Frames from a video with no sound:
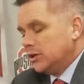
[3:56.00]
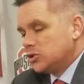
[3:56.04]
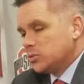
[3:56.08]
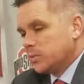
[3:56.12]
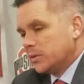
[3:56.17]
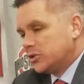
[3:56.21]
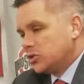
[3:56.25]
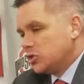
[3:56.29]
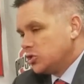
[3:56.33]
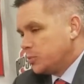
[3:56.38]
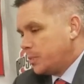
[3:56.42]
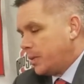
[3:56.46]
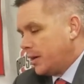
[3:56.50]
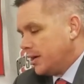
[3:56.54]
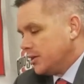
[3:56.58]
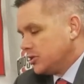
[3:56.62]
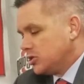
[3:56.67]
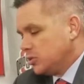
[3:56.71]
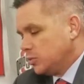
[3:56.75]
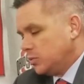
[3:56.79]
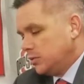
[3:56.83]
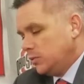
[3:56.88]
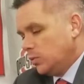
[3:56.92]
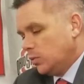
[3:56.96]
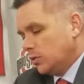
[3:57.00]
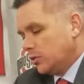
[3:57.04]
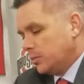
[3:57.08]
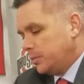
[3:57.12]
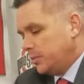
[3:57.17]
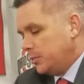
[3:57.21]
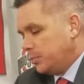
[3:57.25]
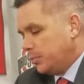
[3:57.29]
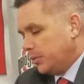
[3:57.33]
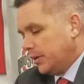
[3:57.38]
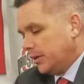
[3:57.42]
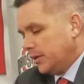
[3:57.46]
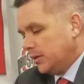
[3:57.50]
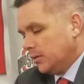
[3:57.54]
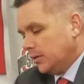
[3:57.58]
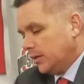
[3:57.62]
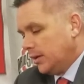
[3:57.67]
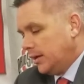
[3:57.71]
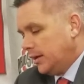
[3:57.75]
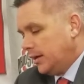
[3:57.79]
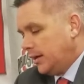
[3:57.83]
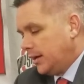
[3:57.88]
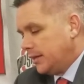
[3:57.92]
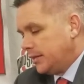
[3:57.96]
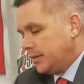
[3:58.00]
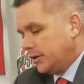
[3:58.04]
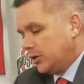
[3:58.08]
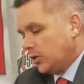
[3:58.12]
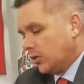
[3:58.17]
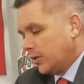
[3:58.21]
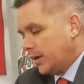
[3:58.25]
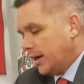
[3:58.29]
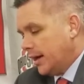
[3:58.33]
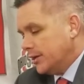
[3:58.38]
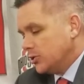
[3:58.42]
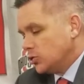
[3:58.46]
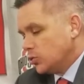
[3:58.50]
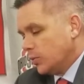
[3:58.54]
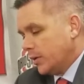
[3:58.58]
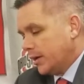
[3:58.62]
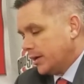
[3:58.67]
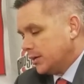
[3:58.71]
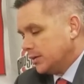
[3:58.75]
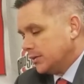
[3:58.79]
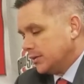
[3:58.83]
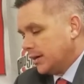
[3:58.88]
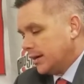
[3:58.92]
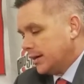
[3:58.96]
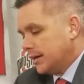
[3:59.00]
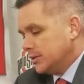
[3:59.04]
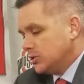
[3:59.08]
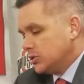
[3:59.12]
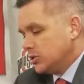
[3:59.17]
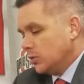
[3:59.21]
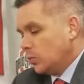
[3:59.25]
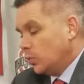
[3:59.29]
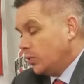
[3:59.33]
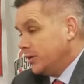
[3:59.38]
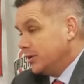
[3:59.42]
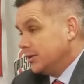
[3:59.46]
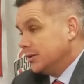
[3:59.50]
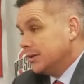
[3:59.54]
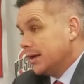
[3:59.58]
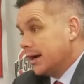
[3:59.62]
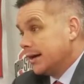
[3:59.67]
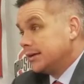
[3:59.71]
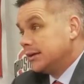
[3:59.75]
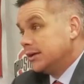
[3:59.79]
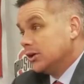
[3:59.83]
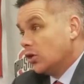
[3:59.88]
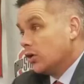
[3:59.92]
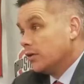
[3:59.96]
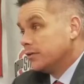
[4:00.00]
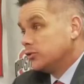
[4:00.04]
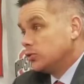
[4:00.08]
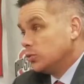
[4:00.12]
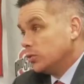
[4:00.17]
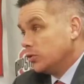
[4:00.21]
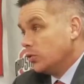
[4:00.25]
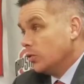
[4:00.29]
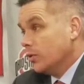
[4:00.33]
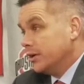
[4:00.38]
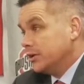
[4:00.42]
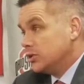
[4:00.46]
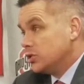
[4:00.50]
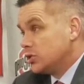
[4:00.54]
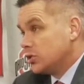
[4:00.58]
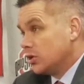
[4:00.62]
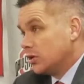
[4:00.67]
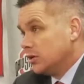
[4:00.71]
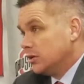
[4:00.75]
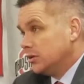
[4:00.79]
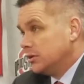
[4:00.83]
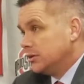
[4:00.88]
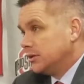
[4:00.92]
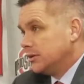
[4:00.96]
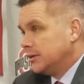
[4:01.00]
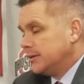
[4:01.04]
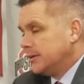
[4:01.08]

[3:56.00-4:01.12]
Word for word: as much as possible, we want to be player-led. I think our guys recognize that we did not get off to a great start